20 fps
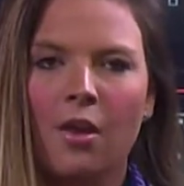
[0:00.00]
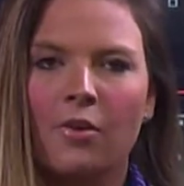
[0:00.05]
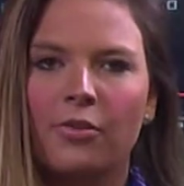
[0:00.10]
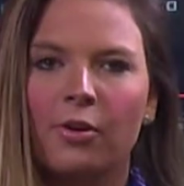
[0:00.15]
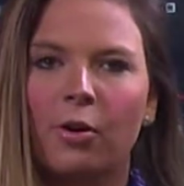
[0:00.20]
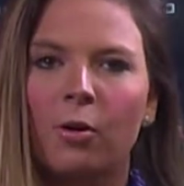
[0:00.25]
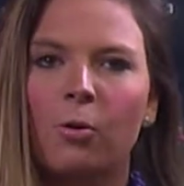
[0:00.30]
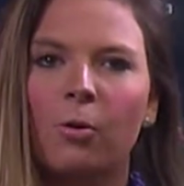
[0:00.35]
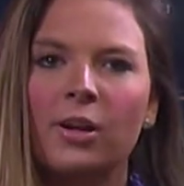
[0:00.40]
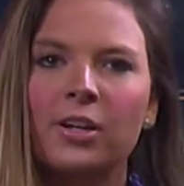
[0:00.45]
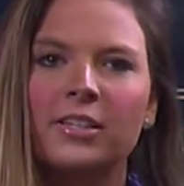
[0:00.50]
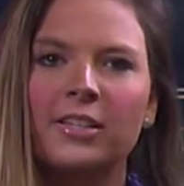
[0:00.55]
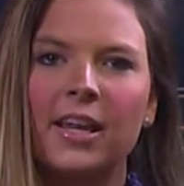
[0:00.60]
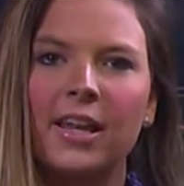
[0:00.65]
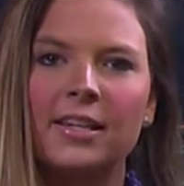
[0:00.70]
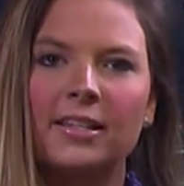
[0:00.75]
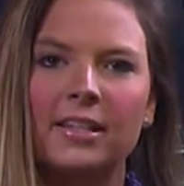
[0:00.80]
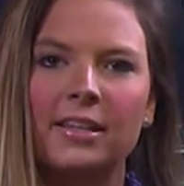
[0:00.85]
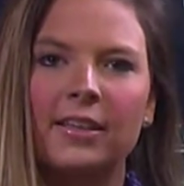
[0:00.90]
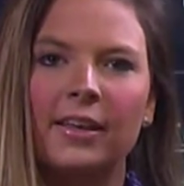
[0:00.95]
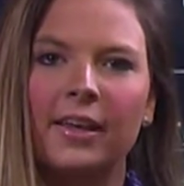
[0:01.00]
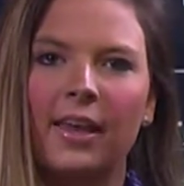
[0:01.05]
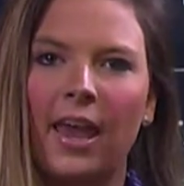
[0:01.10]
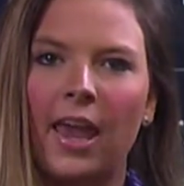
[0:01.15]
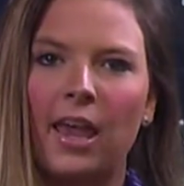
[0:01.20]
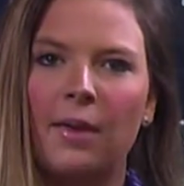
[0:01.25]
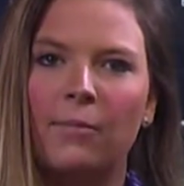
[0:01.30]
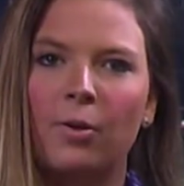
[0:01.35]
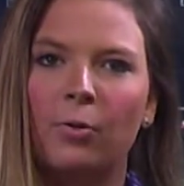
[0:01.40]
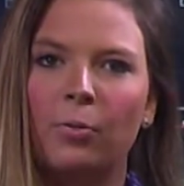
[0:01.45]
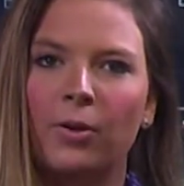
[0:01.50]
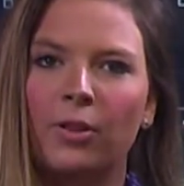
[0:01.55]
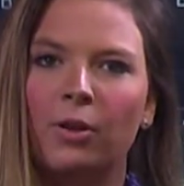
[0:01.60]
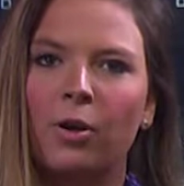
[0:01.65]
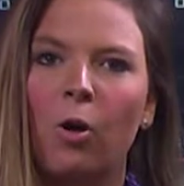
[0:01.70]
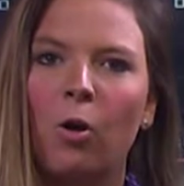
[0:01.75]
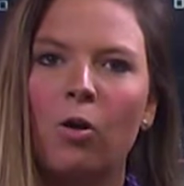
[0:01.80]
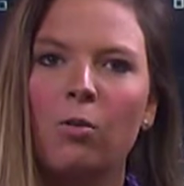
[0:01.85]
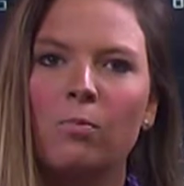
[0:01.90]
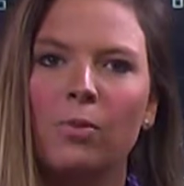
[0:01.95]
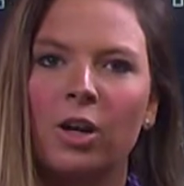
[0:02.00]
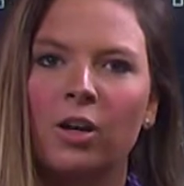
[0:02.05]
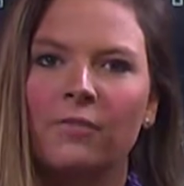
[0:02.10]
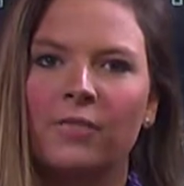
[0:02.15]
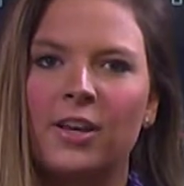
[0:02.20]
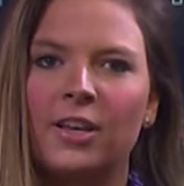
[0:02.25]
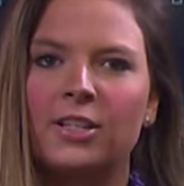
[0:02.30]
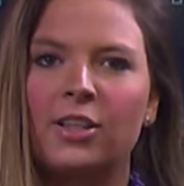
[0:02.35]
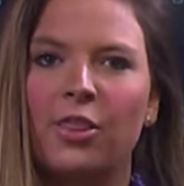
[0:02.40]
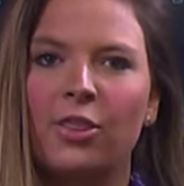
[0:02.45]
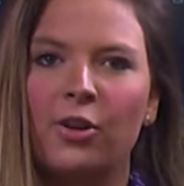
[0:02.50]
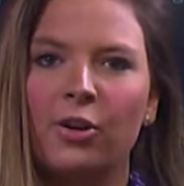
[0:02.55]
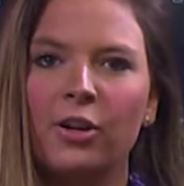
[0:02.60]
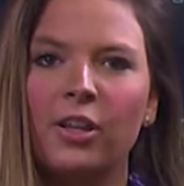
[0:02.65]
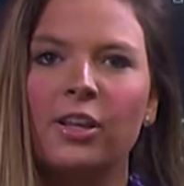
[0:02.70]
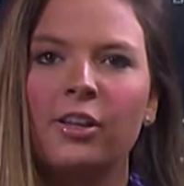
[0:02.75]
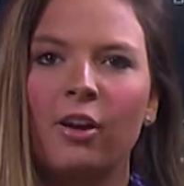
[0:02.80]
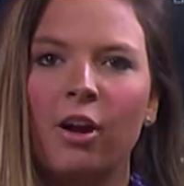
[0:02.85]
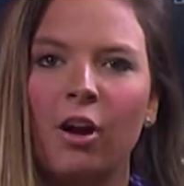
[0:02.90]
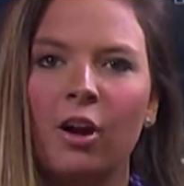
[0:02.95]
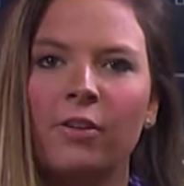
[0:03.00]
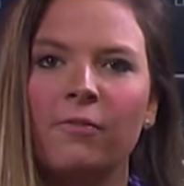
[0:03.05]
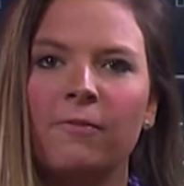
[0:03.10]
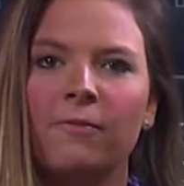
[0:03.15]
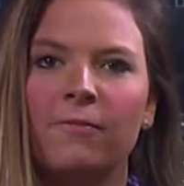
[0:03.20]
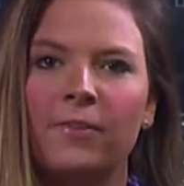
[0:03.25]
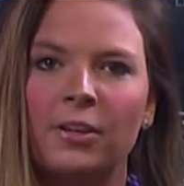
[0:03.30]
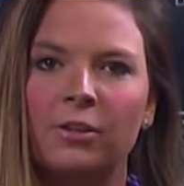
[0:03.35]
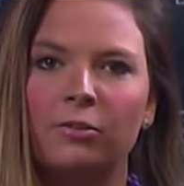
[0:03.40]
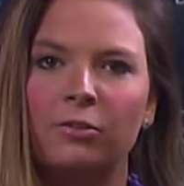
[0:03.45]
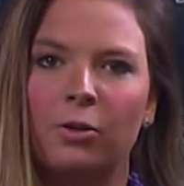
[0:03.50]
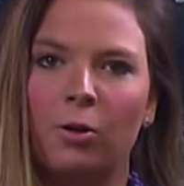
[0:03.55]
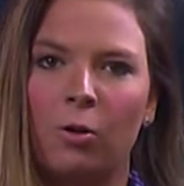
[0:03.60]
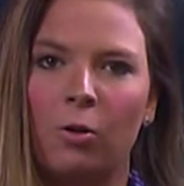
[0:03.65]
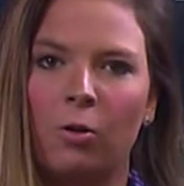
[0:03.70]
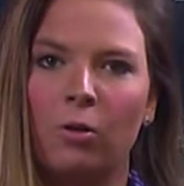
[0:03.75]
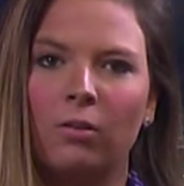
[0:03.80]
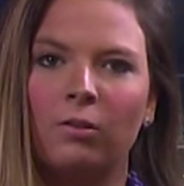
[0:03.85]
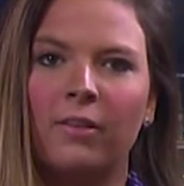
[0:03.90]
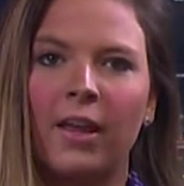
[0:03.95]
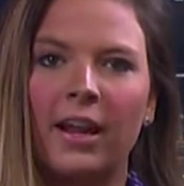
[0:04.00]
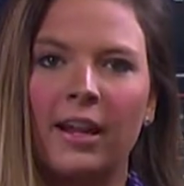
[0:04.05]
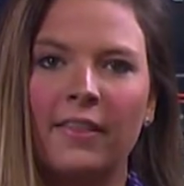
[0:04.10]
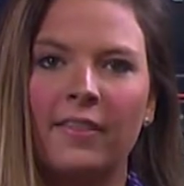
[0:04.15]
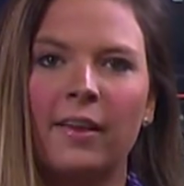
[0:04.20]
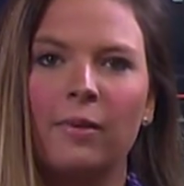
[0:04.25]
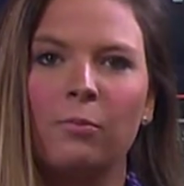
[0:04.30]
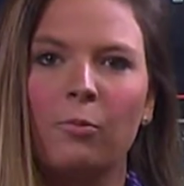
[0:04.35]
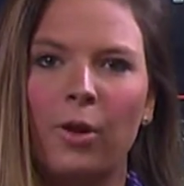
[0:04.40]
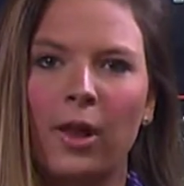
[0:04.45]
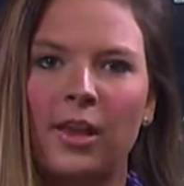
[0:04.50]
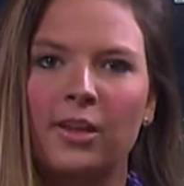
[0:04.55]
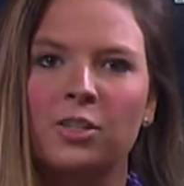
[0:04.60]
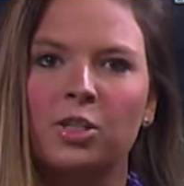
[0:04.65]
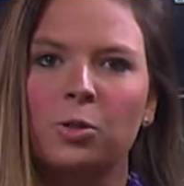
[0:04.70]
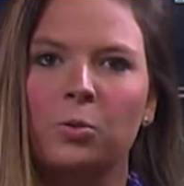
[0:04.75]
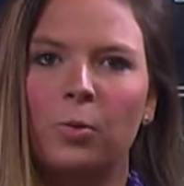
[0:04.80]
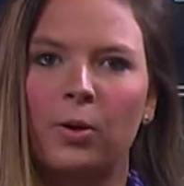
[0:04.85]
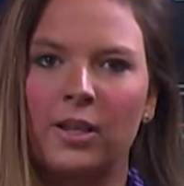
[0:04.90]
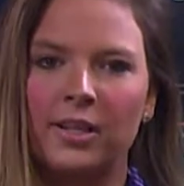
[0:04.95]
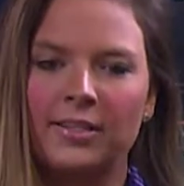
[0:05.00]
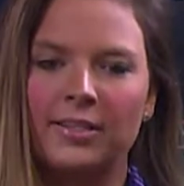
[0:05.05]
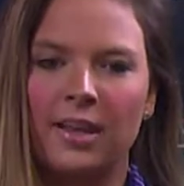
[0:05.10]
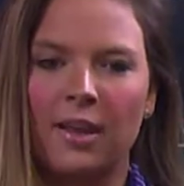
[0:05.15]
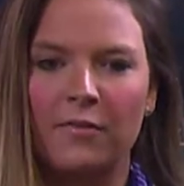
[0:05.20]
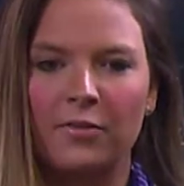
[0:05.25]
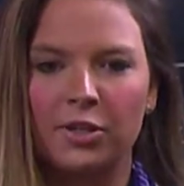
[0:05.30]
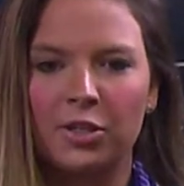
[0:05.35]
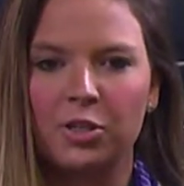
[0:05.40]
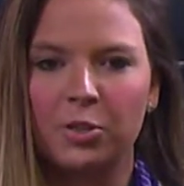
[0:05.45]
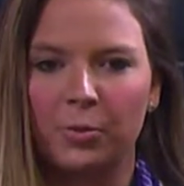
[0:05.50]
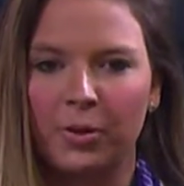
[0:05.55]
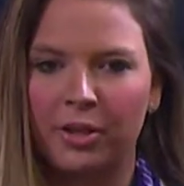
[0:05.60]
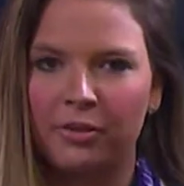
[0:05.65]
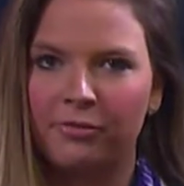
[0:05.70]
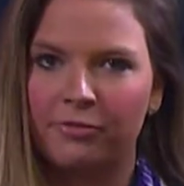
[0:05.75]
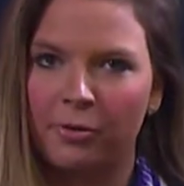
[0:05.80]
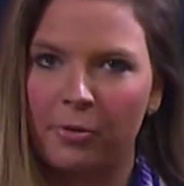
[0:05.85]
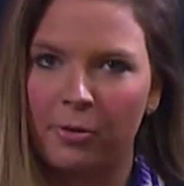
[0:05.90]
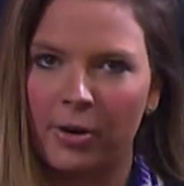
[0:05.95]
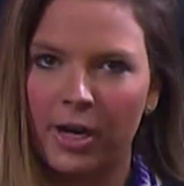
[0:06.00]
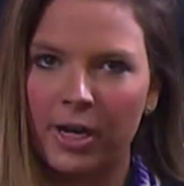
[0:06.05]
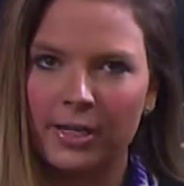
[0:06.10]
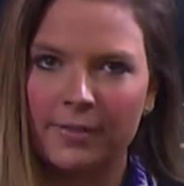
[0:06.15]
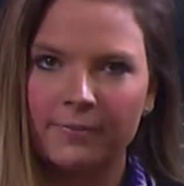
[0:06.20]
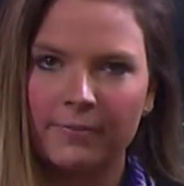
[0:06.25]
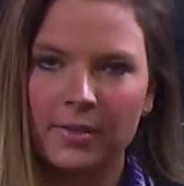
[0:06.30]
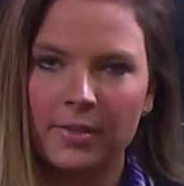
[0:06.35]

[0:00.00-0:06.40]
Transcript: The Orange ended the game with Cole Murphy's 30-yard field goal, letting them win 27 to 24.